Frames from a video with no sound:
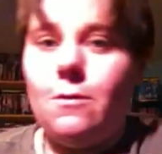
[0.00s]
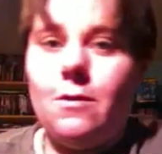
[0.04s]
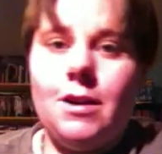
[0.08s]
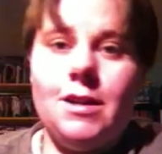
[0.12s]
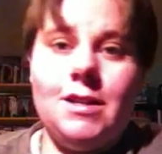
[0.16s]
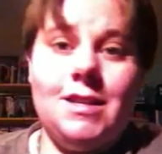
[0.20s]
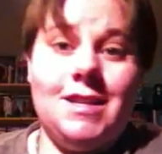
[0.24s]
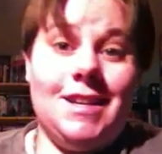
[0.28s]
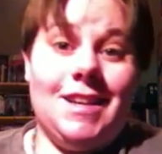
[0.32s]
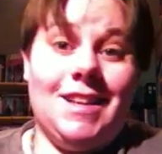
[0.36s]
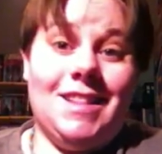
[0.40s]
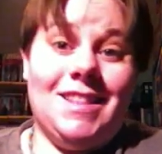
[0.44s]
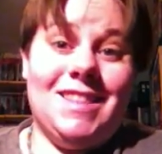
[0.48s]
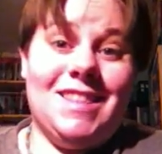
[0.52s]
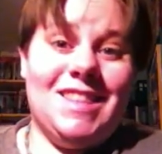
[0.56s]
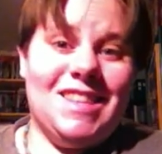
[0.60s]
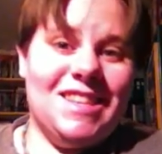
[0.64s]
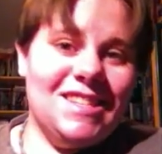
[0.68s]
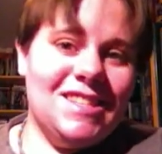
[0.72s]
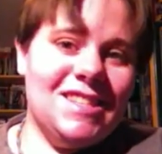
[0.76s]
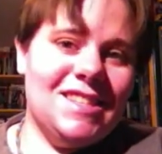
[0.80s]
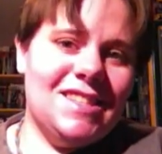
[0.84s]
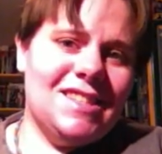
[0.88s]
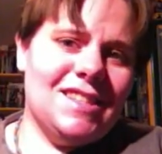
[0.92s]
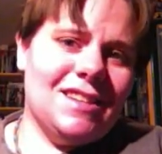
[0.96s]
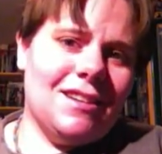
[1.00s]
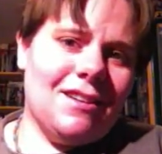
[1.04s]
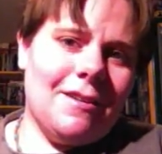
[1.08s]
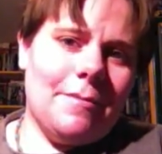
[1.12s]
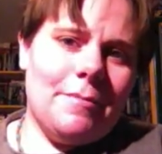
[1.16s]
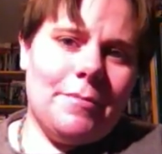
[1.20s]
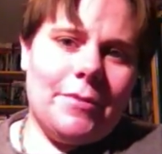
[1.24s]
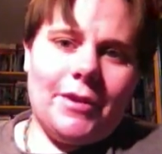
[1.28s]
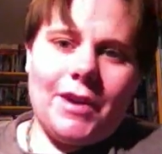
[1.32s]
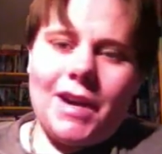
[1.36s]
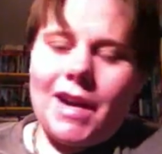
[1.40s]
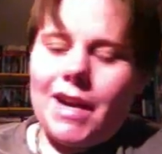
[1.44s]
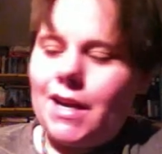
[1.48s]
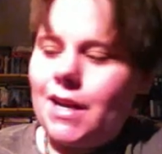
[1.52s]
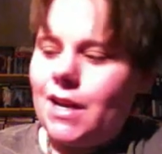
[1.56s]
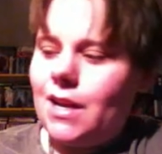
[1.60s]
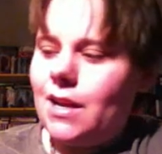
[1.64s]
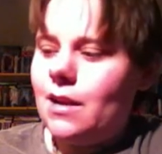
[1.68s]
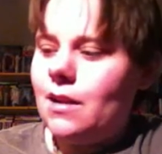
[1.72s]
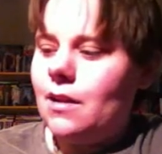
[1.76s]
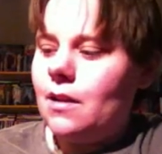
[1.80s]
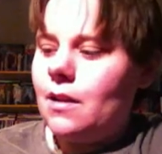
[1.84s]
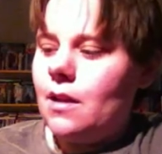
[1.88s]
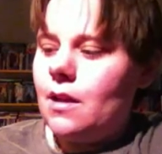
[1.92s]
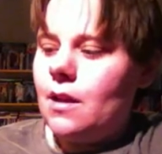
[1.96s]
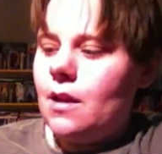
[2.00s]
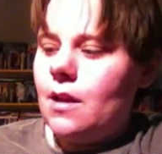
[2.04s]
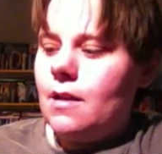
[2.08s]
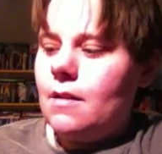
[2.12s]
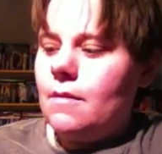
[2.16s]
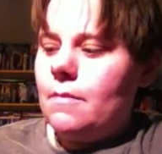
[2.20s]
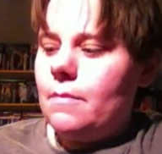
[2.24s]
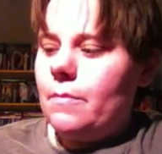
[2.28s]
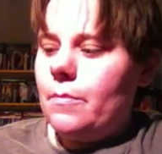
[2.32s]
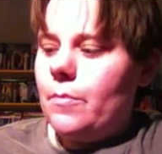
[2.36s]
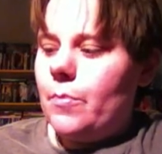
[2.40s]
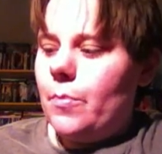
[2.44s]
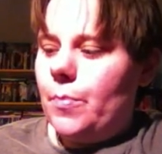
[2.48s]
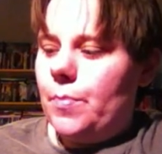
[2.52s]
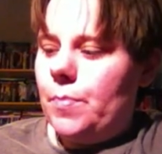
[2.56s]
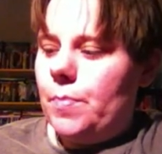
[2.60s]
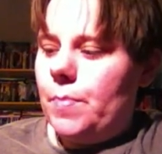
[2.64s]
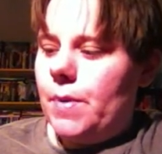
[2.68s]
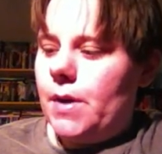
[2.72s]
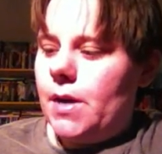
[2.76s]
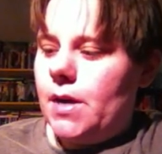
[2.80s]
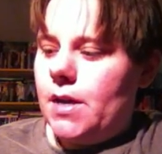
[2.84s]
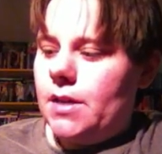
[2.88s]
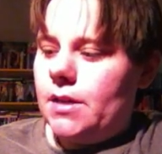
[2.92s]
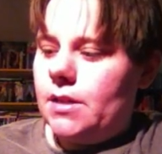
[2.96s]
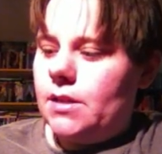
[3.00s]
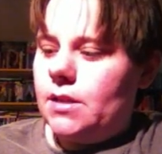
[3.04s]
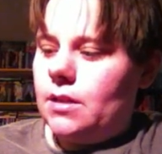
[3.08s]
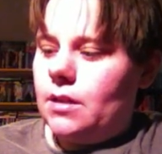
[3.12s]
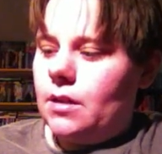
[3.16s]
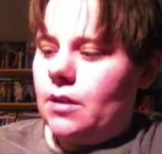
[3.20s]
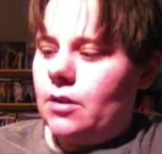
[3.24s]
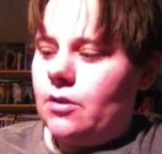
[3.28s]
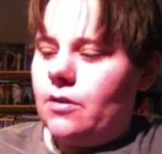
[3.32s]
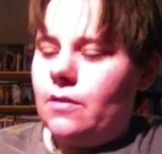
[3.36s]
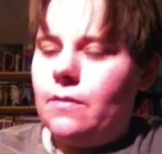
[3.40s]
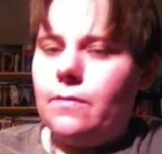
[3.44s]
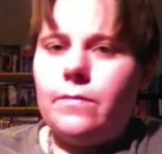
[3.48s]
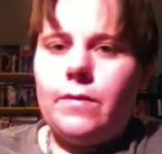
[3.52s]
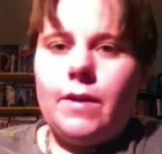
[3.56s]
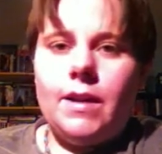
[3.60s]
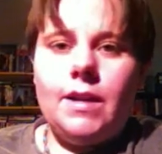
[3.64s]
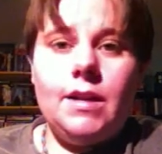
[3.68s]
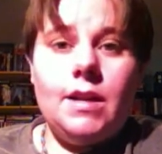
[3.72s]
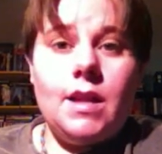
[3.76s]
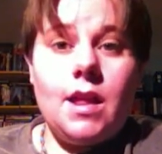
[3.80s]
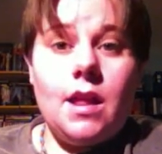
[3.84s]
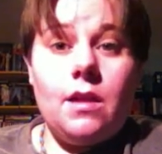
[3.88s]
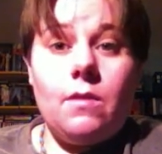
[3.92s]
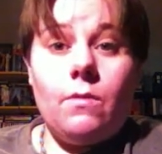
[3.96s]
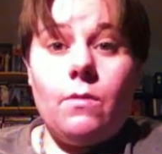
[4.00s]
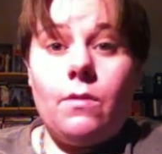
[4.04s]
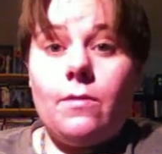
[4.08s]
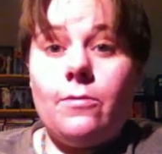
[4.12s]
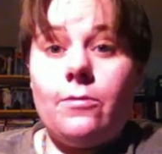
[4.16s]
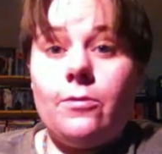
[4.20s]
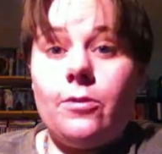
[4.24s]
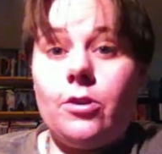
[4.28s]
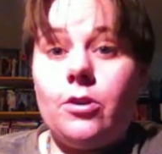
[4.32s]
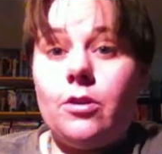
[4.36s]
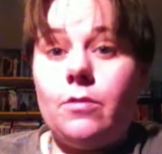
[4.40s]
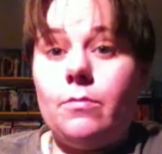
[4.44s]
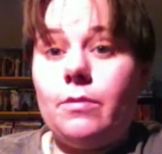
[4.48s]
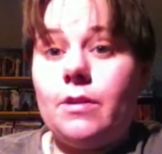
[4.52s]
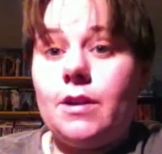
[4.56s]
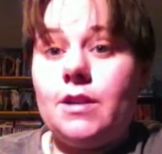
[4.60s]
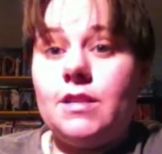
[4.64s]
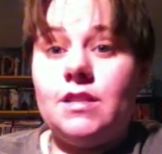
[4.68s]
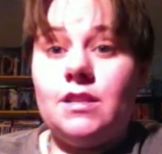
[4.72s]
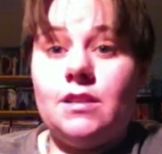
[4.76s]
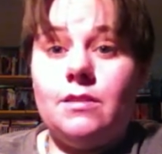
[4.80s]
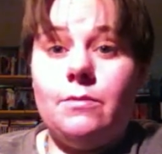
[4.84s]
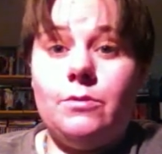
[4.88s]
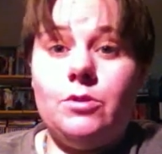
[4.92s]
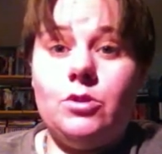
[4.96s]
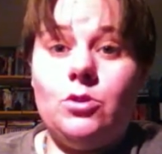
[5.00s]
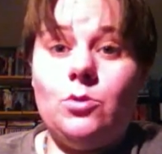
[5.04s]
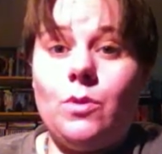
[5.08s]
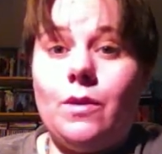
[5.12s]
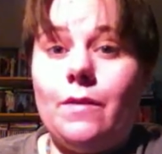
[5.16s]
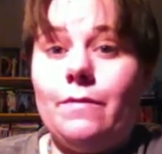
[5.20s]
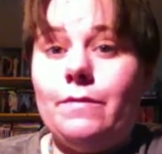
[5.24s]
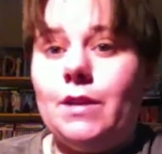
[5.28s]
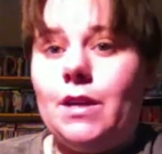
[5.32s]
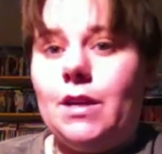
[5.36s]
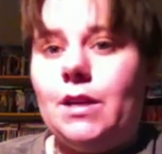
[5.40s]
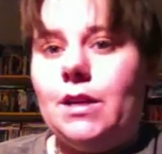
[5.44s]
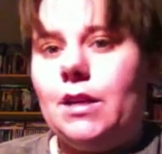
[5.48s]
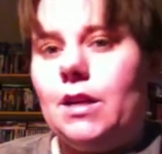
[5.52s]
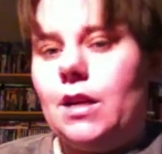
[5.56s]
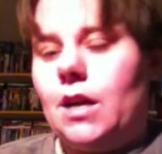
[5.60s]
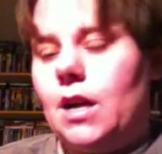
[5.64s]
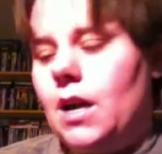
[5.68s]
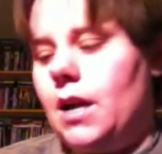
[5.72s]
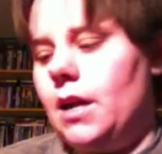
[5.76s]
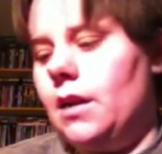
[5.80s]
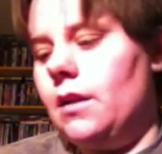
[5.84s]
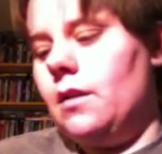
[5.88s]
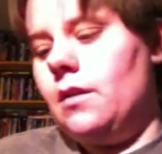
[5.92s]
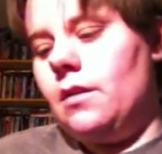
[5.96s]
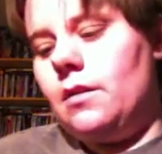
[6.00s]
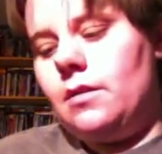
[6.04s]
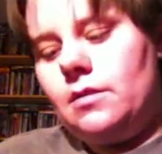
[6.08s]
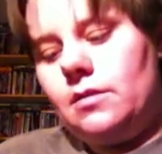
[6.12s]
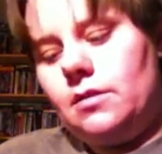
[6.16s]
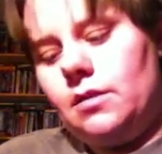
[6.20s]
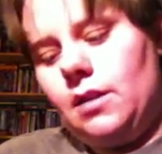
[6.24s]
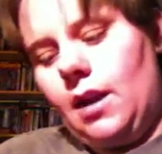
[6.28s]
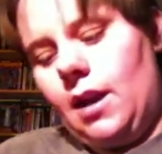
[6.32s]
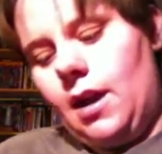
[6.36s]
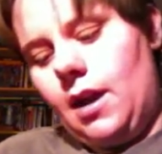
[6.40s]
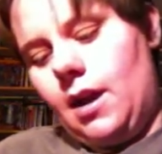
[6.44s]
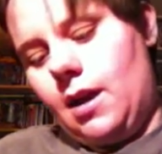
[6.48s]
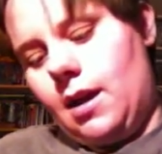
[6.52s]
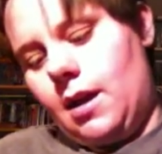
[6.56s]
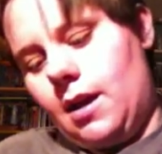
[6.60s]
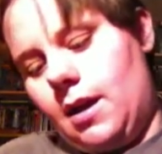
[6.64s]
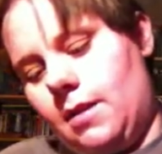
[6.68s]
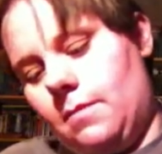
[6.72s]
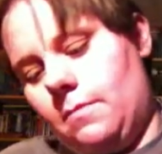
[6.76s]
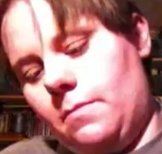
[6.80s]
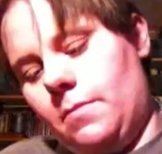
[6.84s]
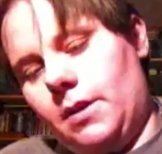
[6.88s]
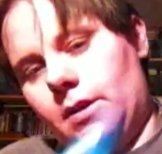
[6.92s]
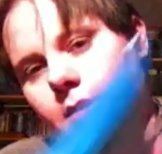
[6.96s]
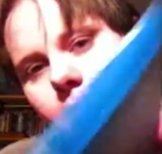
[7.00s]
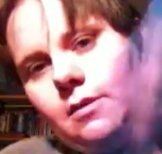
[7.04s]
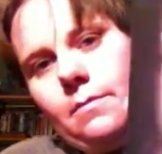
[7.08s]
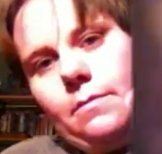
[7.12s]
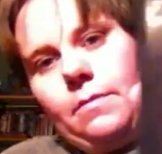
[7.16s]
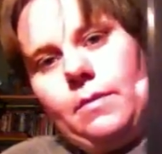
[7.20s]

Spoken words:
wanted to get this upgraded, but couldn't find it anywhere for a good price, and it was $12.99. And picked